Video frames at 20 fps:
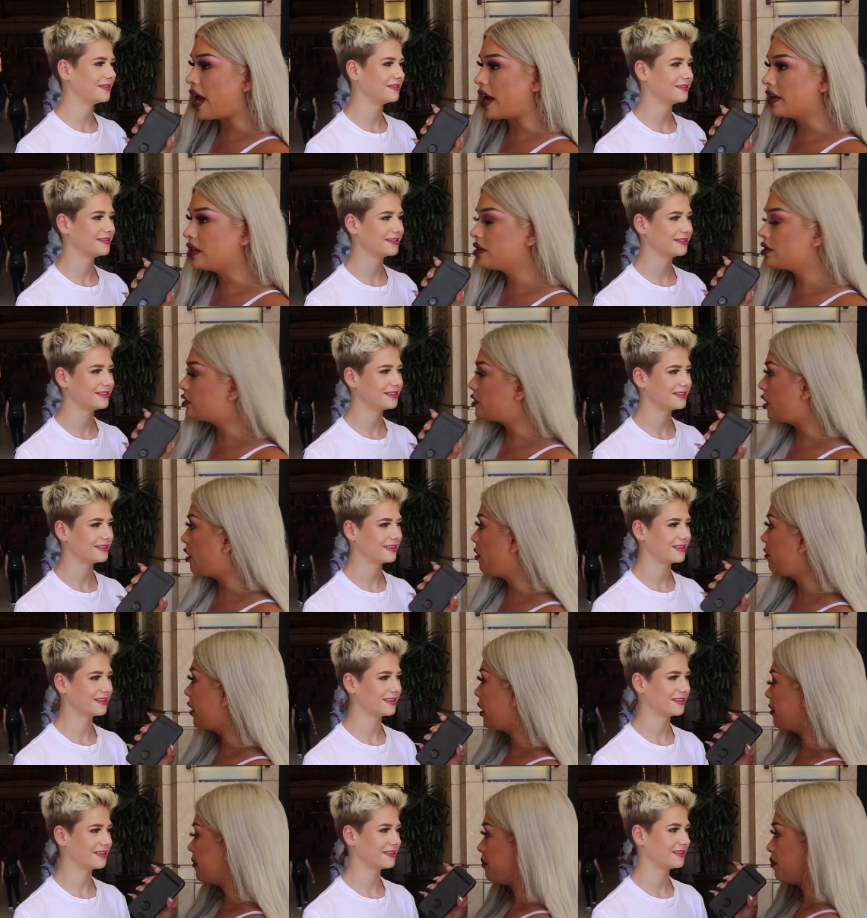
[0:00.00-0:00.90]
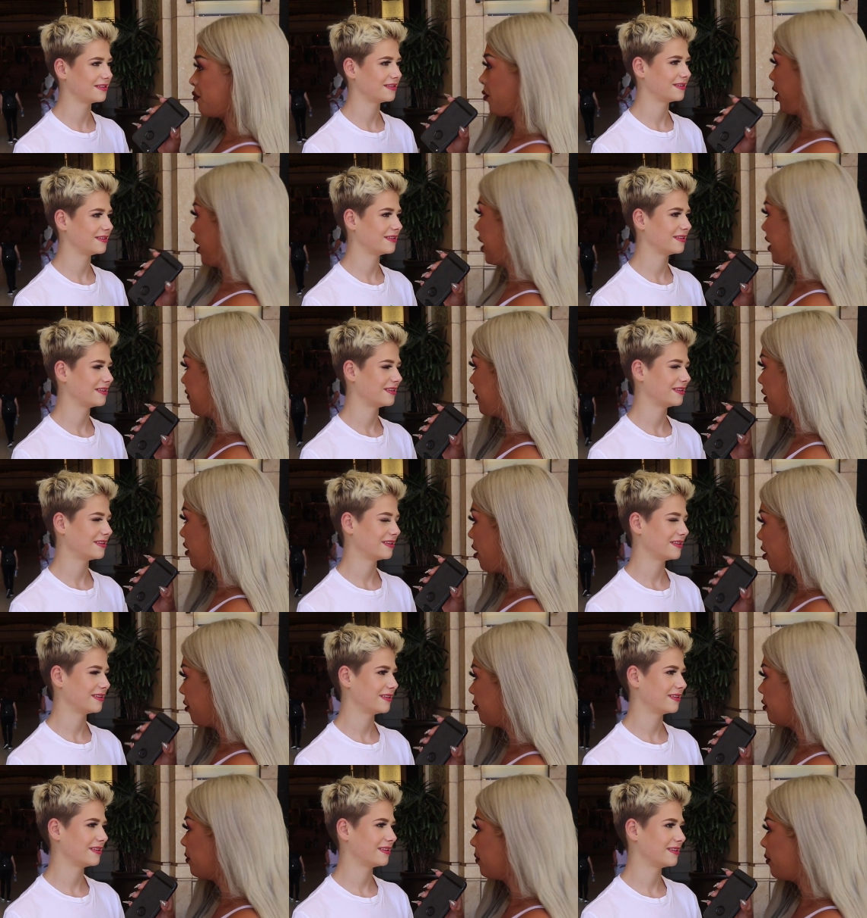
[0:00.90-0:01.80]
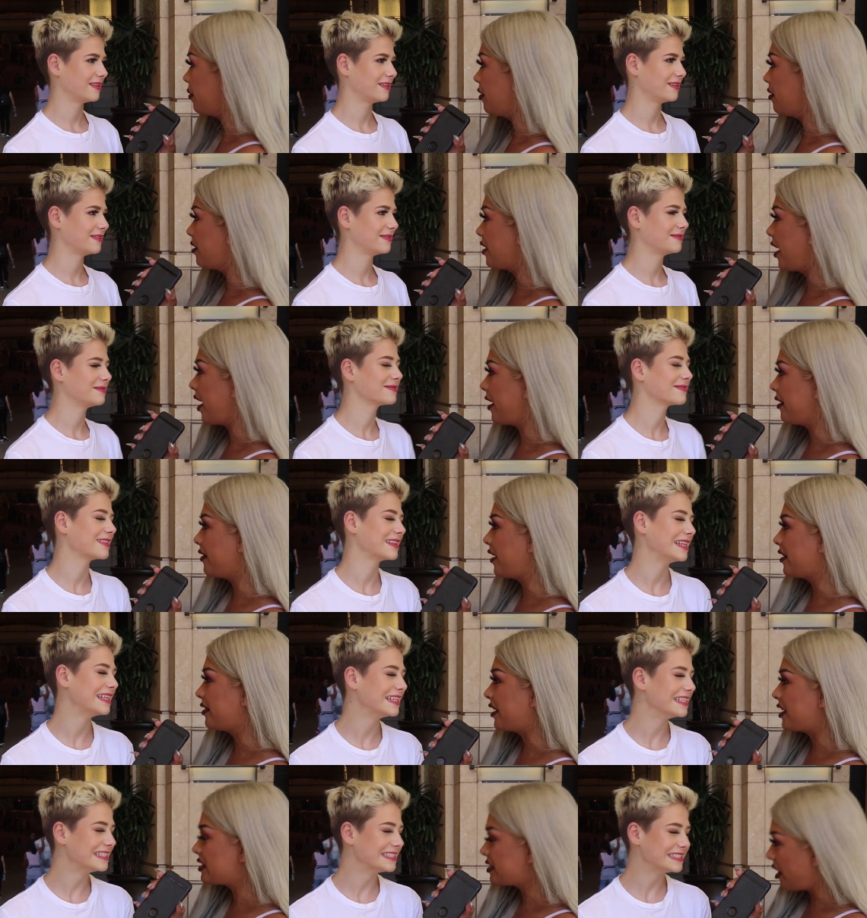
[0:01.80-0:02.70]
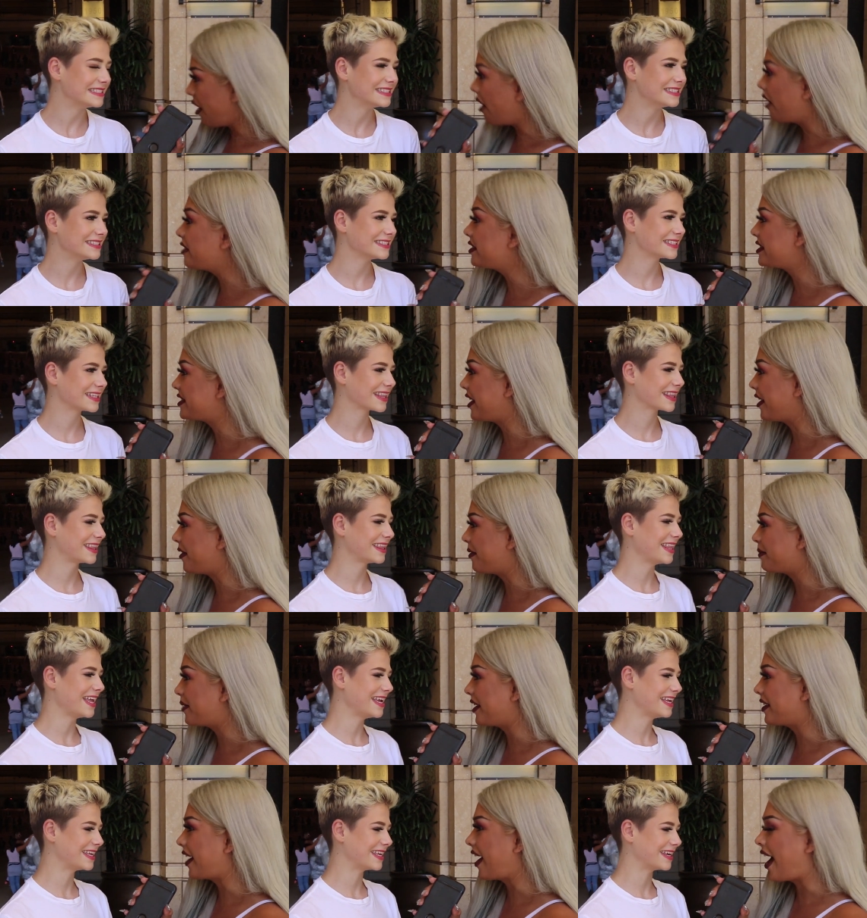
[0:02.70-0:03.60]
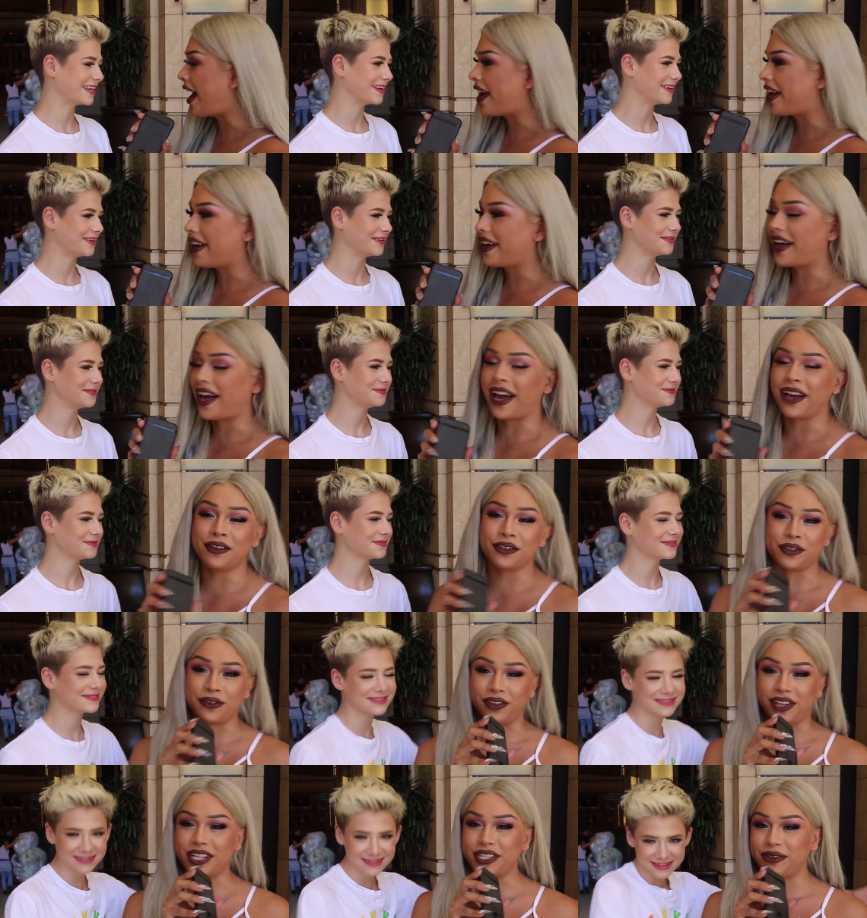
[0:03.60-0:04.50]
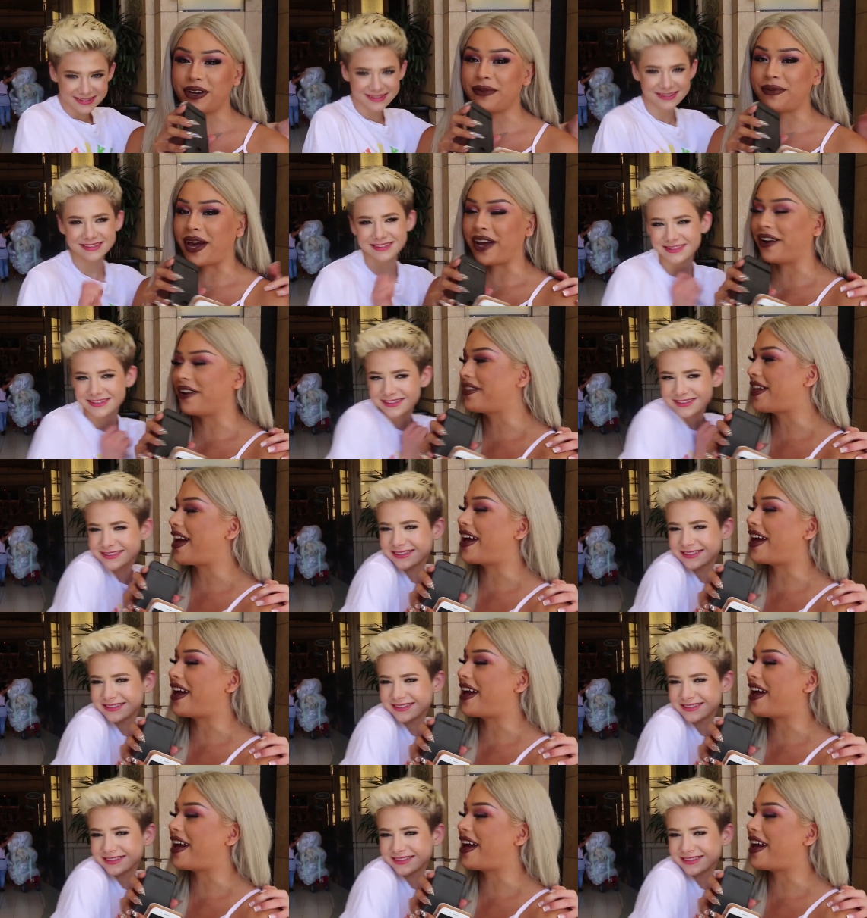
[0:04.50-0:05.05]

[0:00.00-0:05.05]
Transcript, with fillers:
Speaker 1: that is so like brave and honorable and like that's awesome. Like yeah. I, I truly do admire